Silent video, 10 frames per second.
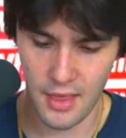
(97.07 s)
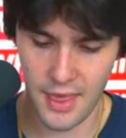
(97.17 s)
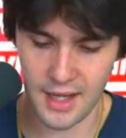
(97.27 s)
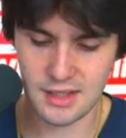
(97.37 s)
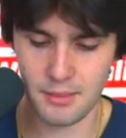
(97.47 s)

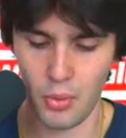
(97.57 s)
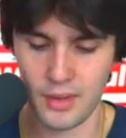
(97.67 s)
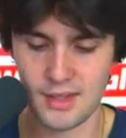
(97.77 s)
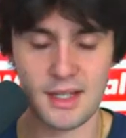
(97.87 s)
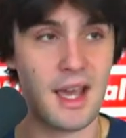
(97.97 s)
That is the
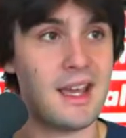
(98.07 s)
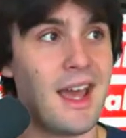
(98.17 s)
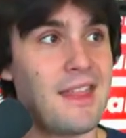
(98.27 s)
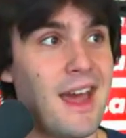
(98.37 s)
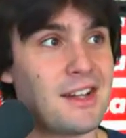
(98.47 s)
point today.
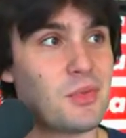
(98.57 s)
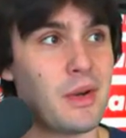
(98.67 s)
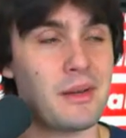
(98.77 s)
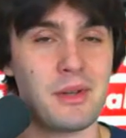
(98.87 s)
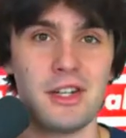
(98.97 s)
And that is
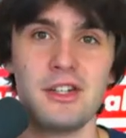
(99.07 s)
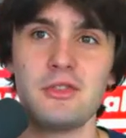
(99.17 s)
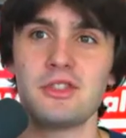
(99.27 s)
what I'm going to do.